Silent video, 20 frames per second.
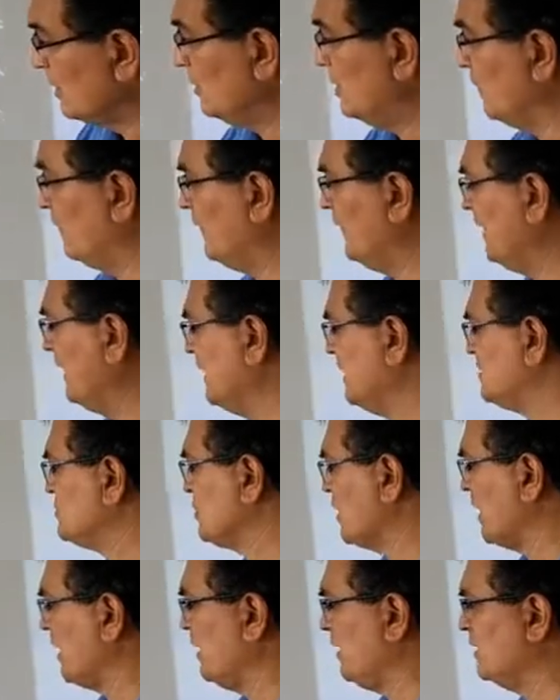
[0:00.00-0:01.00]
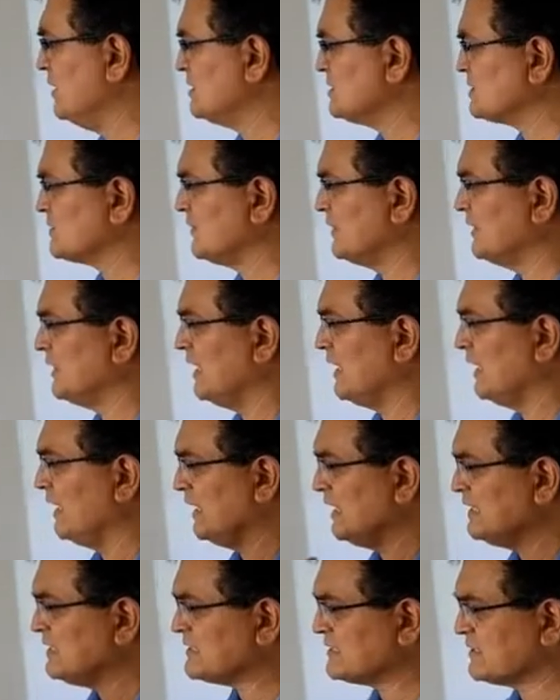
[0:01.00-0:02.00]
The village elders were there
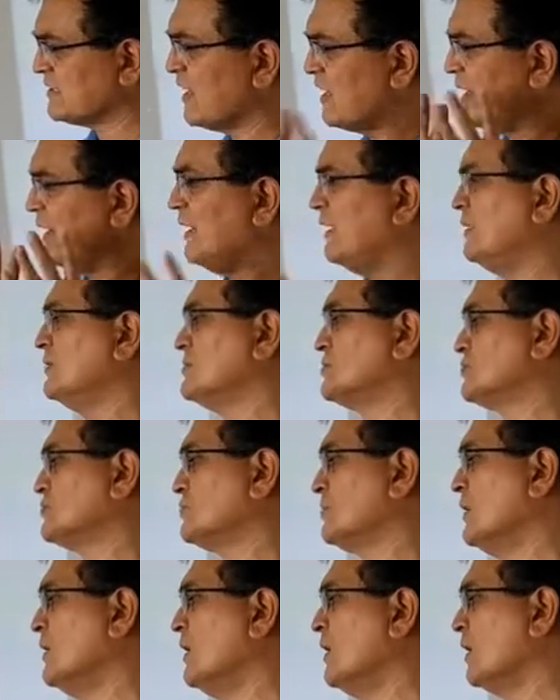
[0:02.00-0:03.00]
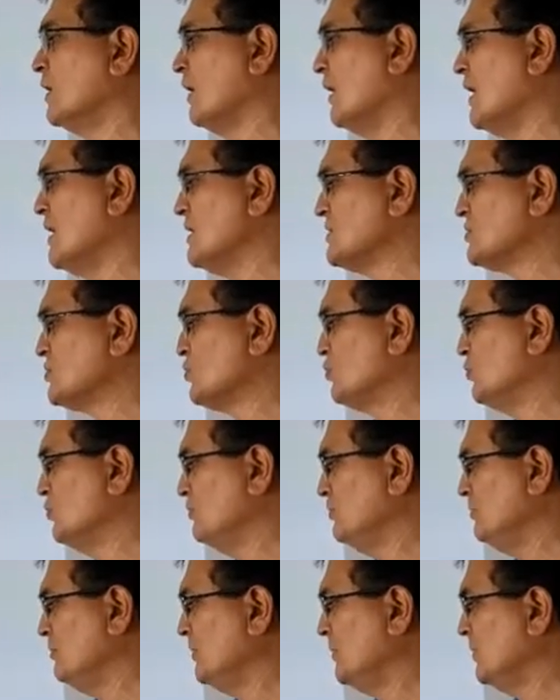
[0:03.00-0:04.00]
inside the
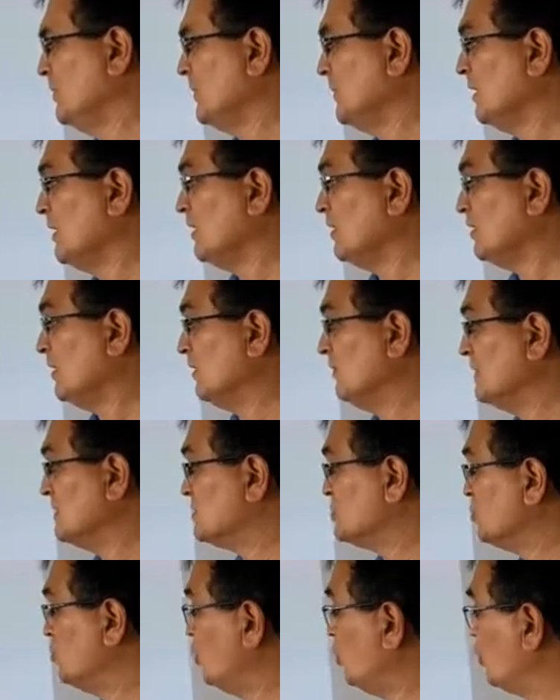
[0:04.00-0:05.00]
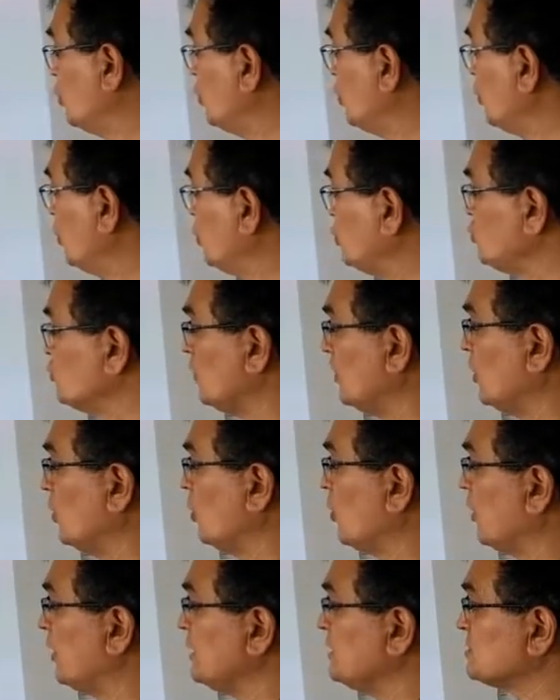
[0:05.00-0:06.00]
classroom. There was no usual
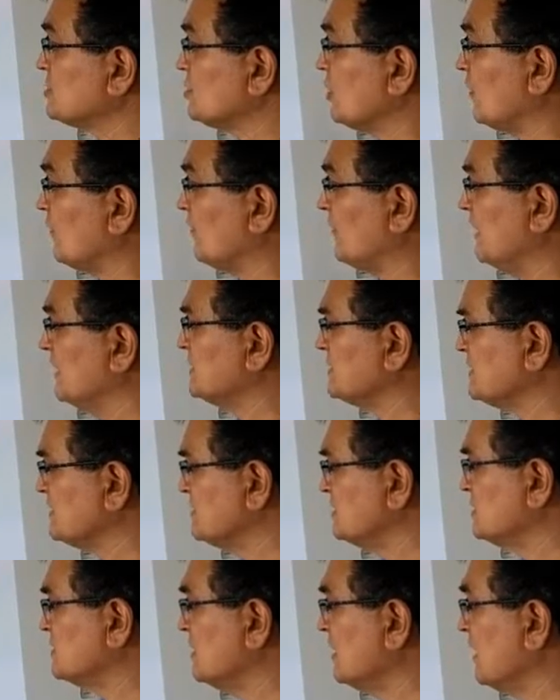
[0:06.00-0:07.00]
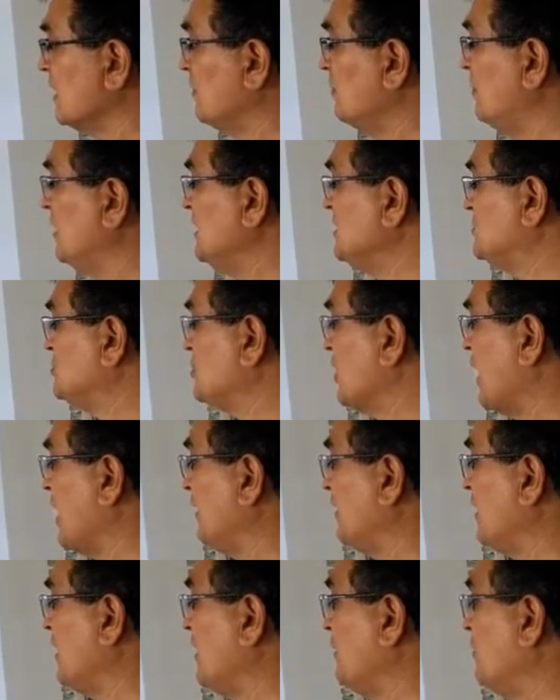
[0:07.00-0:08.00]
noise of lessons being
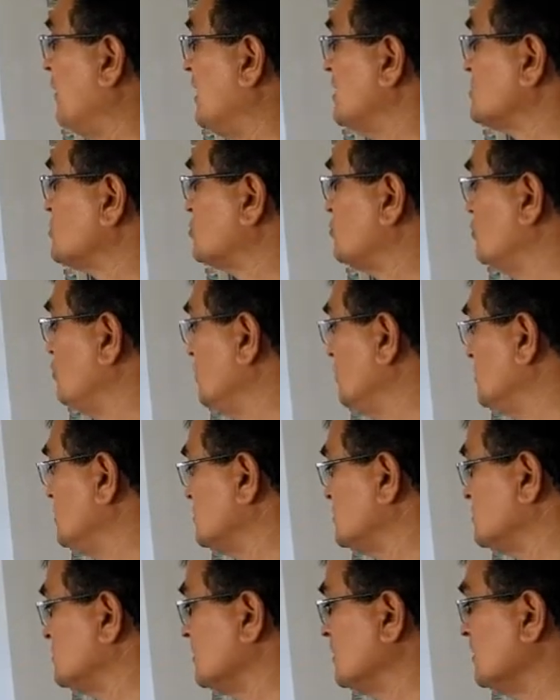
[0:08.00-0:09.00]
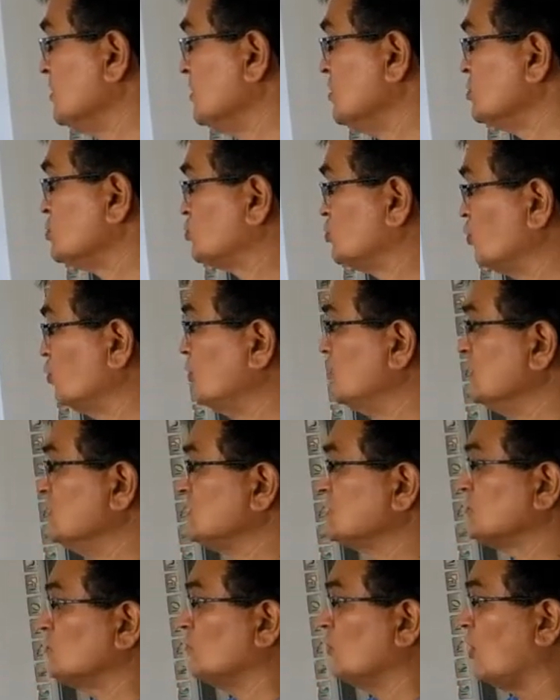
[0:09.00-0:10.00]
chanted by students.
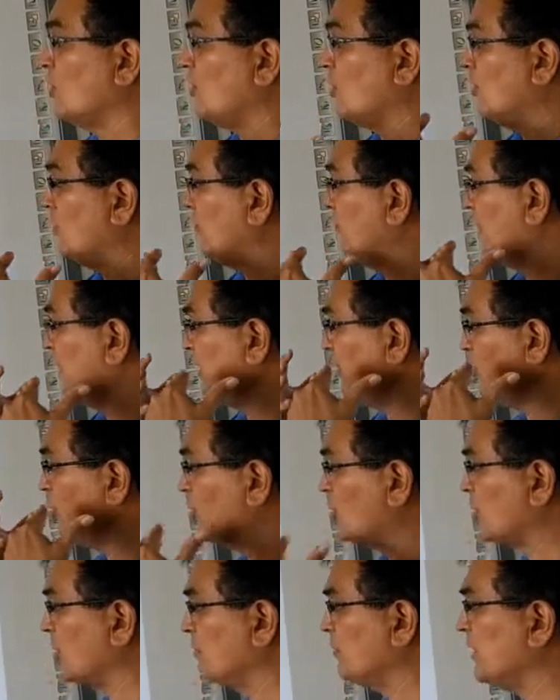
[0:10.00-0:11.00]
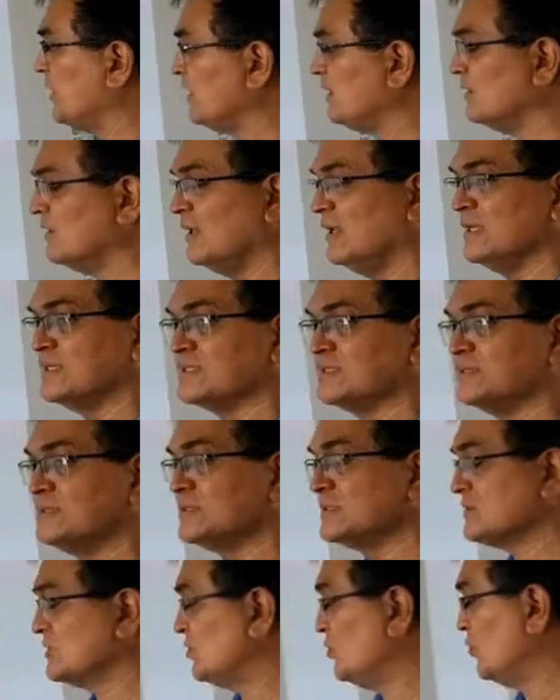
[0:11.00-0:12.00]
Students were not repeating the
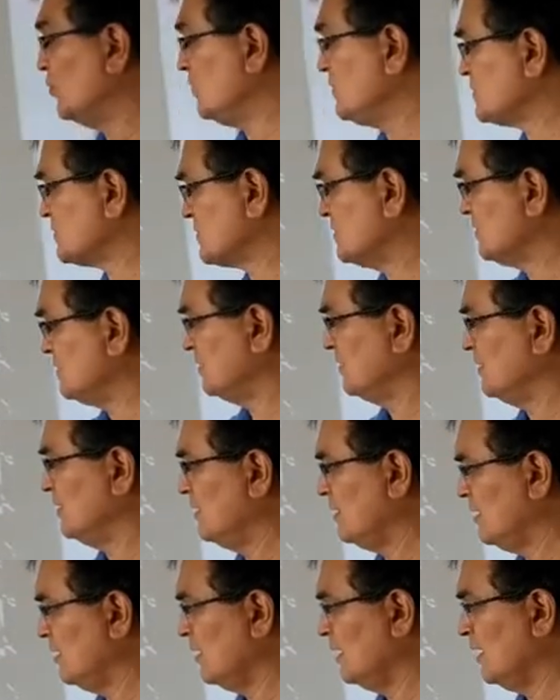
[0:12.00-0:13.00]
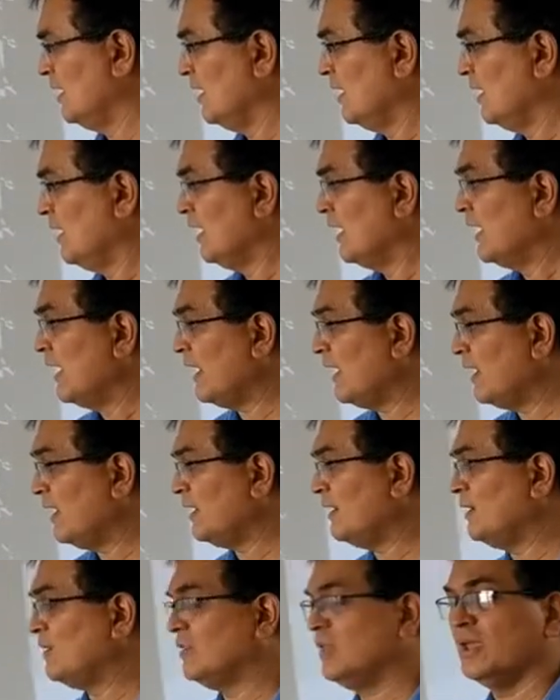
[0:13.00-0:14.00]
lessons in unison.
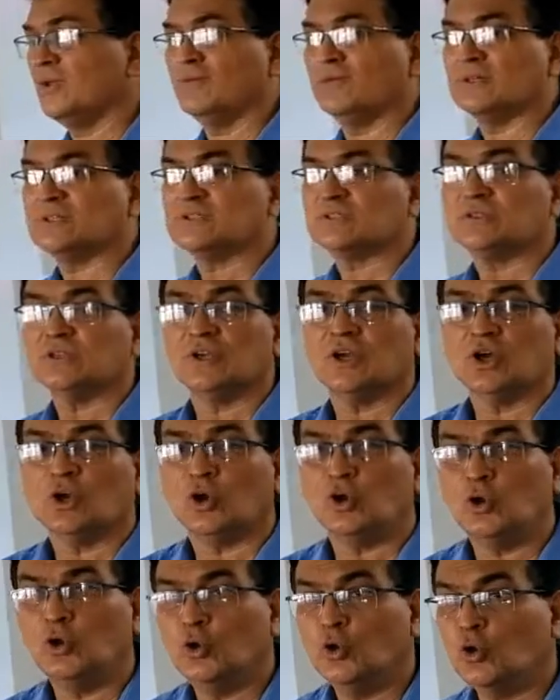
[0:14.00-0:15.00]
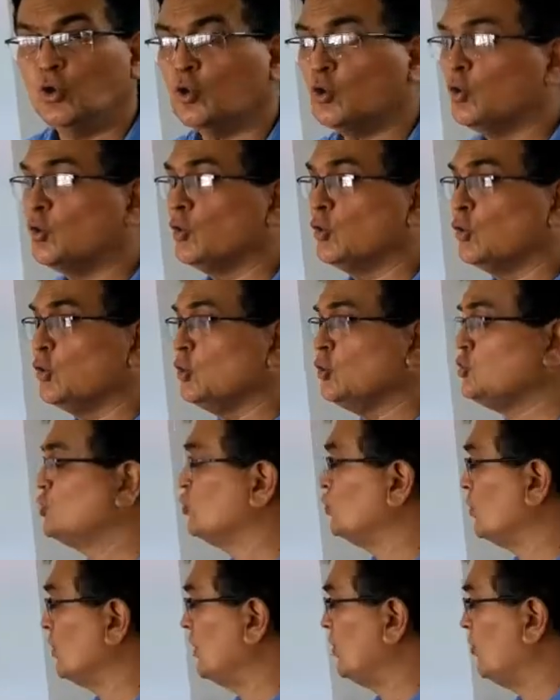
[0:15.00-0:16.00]
And there was no
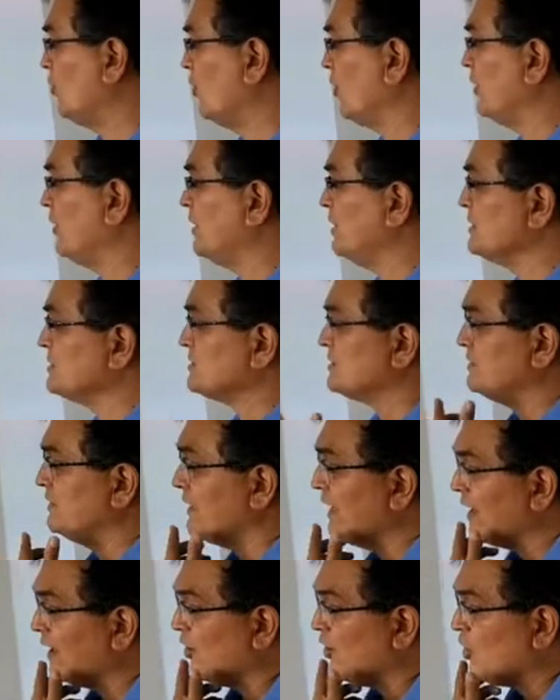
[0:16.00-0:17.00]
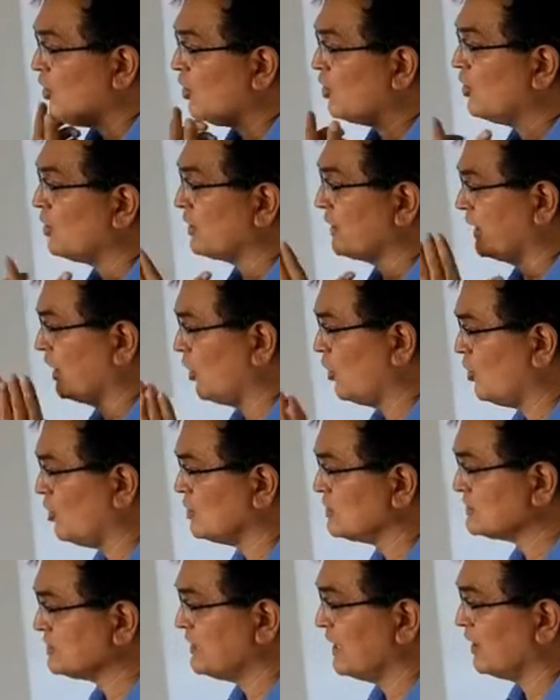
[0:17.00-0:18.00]
usual noise or
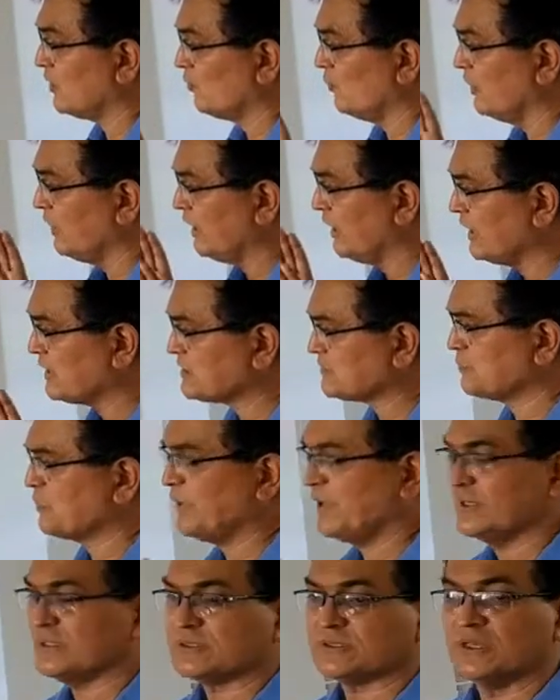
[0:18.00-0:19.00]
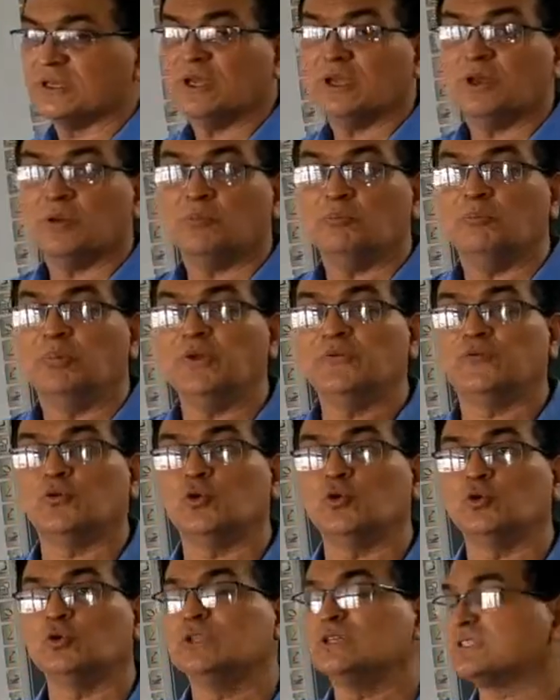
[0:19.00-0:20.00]
chaos that we experienced
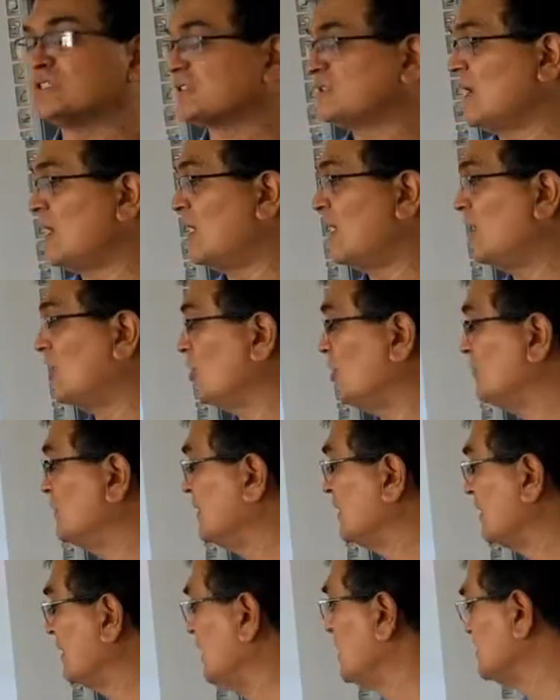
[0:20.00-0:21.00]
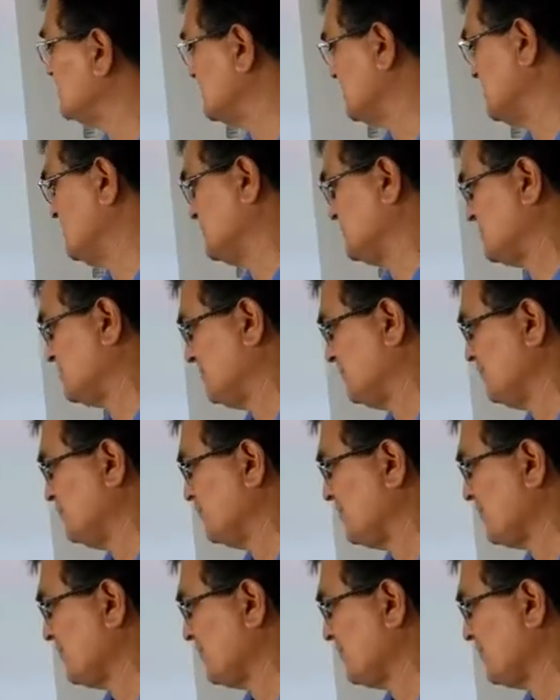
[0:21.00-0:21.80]
before the start of the classes.